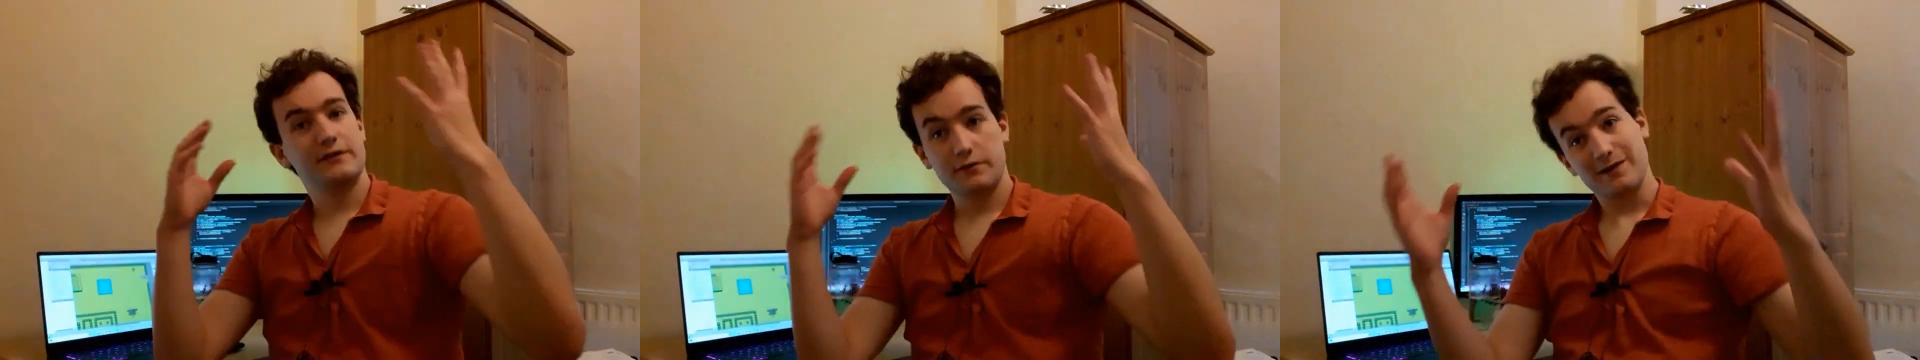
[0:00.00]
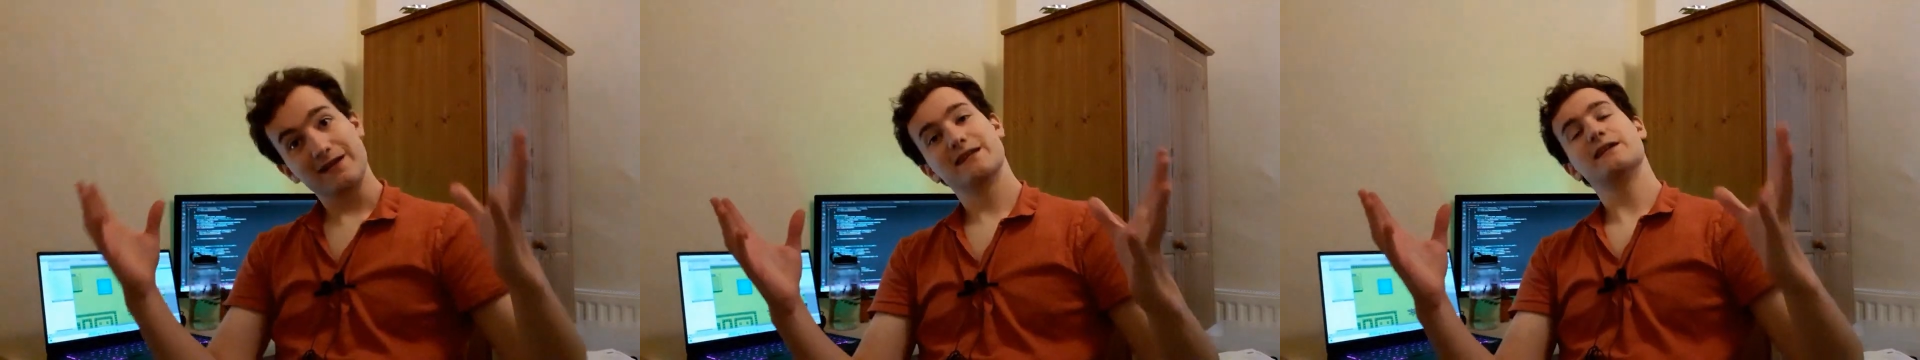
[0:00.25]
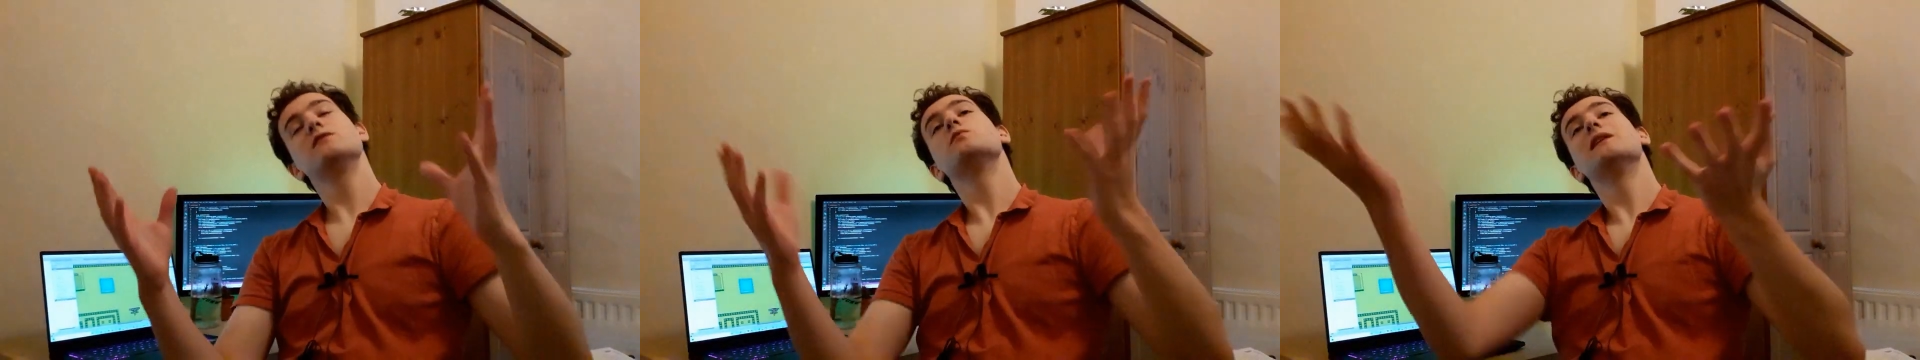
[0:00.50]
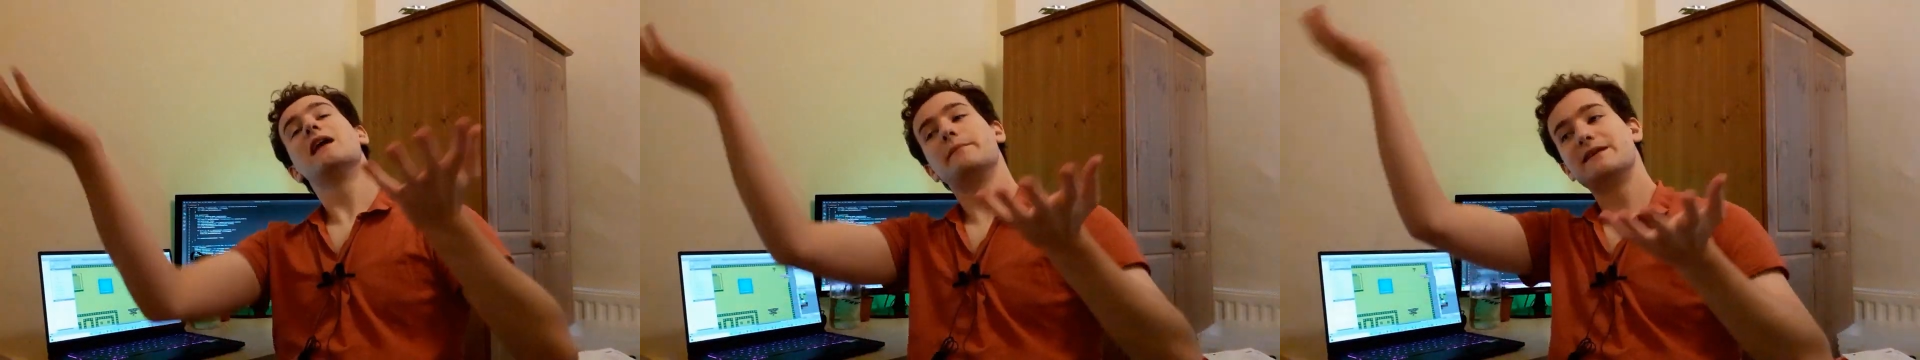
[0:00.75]
Doing this
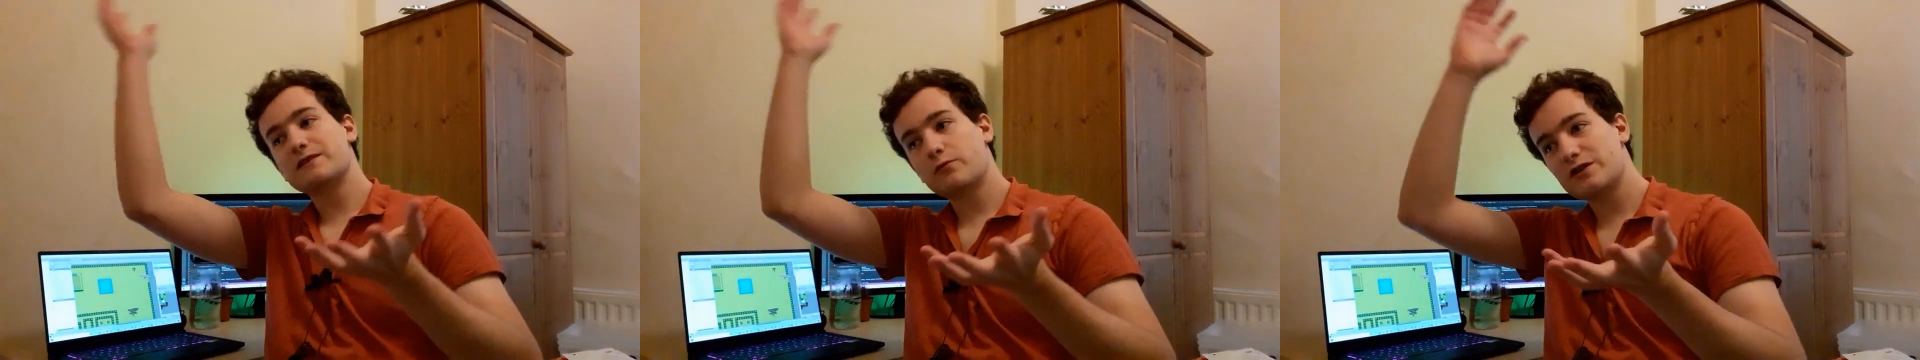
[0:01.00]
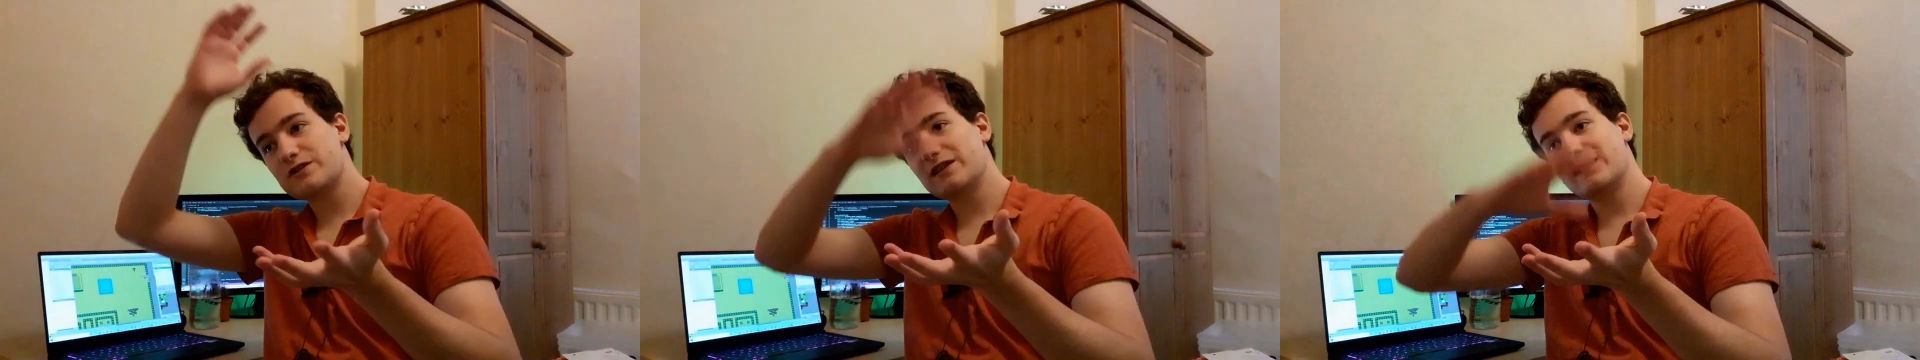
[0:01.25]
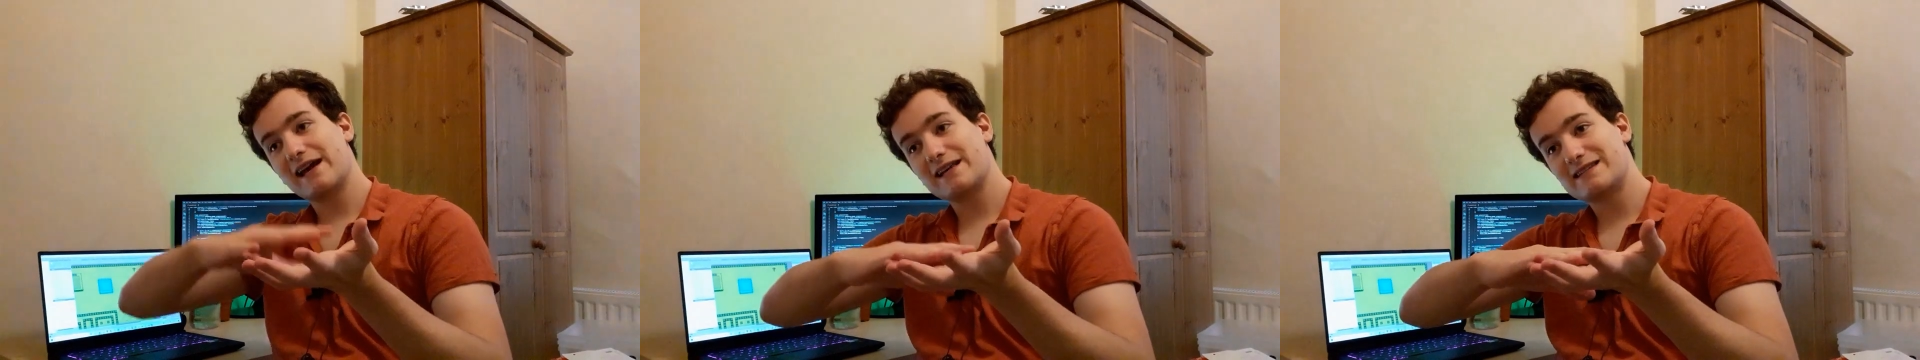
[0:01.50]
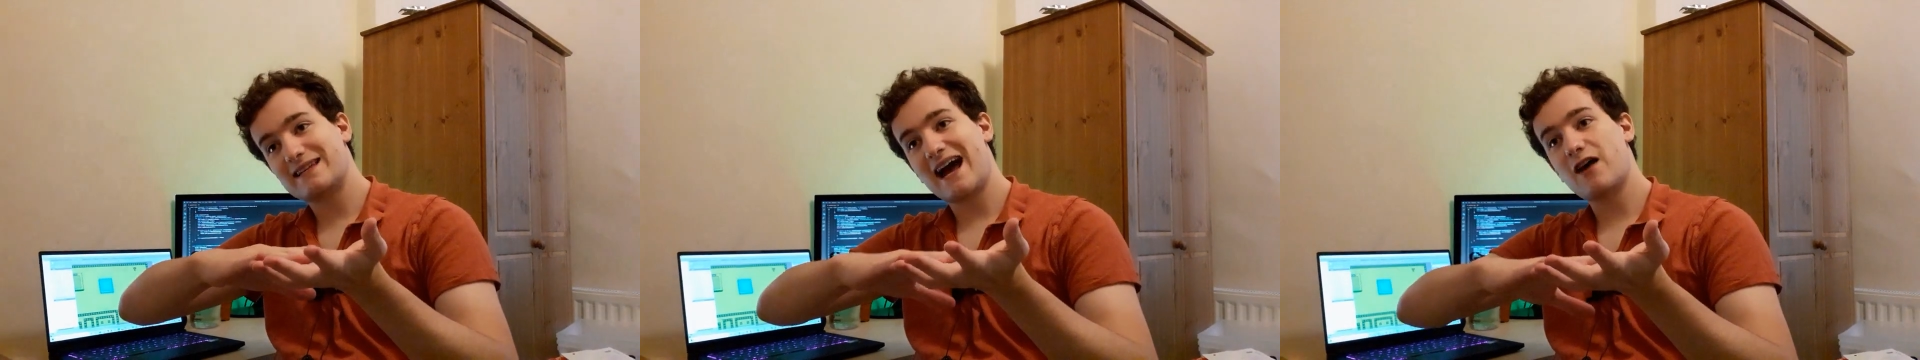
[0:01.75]
will let me squish the
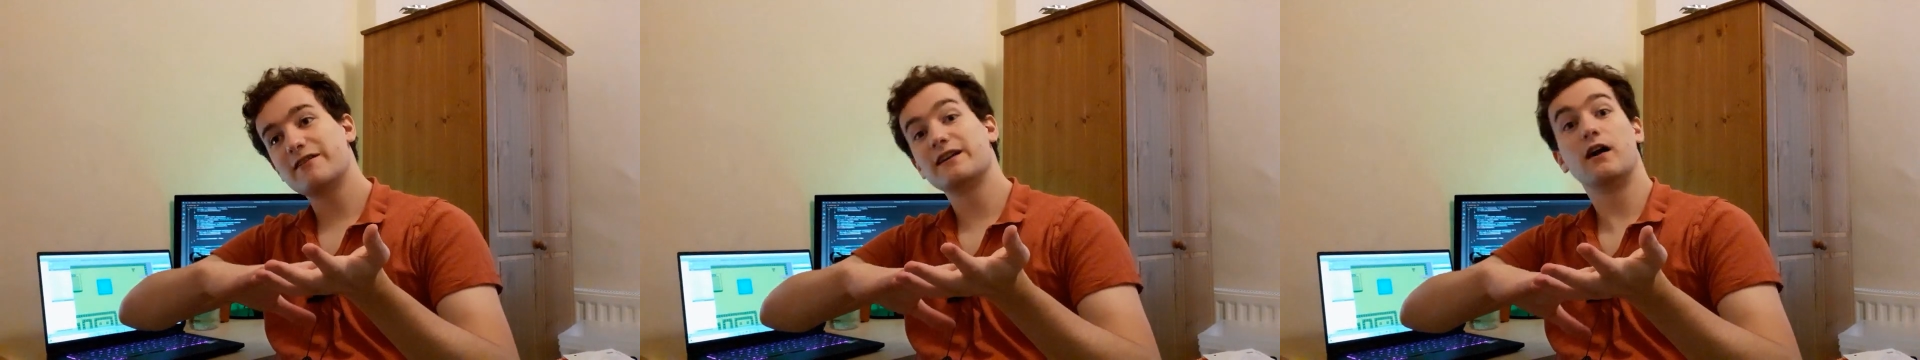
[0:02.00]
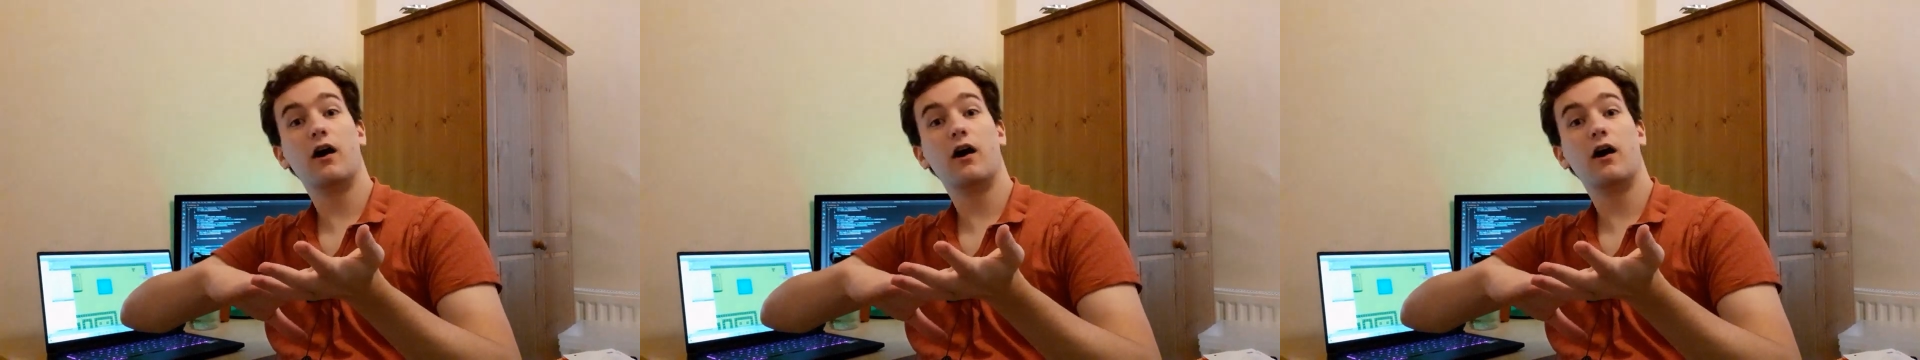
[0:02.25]
layers down and